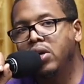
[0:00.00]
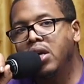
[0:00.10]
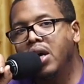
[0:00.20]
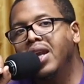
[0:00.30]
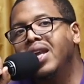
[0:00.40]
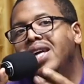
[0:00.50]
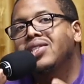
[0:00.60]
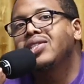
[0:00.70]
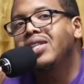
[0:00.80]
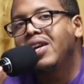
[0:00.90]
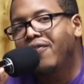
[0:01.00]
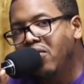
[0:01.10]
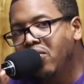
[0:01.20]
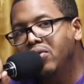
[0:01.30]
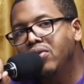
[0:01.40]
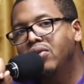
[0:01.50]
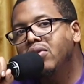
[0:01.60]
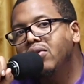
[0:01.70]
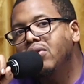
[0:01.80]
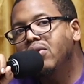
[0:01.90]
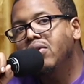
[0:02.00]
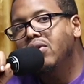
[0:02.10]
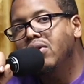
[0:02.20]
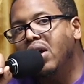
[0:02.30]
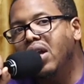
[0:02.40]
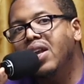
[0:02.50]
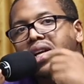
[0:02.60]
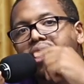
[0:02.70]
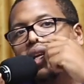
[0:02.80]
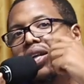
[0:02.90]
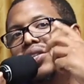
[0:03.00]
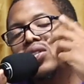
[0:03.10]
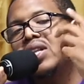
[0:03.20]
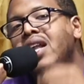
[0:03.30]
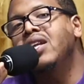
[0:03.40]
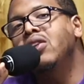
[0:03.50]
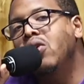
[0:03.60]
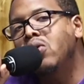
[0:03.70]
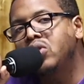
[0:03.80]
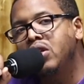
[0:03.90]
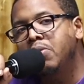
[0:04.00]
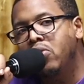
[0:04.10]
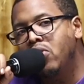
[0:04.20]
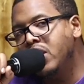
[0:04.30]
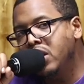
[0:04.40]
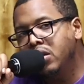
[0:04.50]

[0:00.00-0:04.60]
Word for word: A little sniffle, a little snotty nose in the morning.